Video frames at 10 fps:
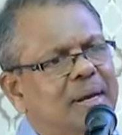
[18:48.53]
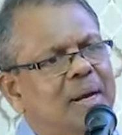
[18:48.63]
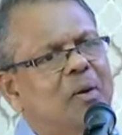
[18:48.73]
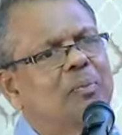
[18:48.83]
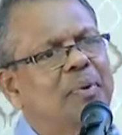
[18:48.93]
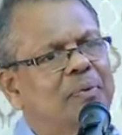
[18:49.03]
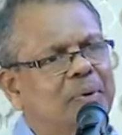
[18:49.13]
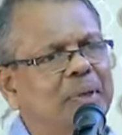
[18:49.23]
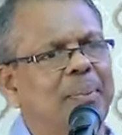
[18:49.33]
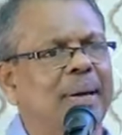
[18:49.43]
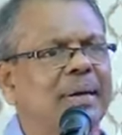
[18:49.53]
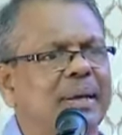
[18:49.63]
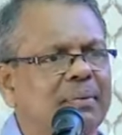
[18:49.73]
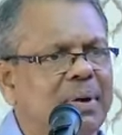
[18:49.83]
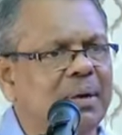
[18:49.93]
Now before the
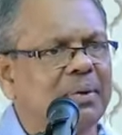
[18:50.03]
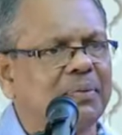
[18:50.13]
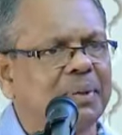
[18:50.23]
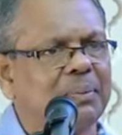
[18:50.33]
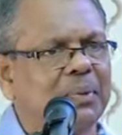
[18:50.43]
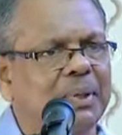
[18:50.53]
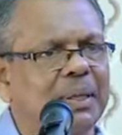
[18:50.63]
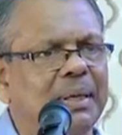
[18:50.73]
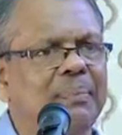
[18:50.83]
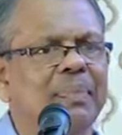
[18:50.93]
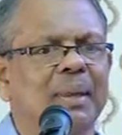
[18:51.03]
parinirvana of the Buddha,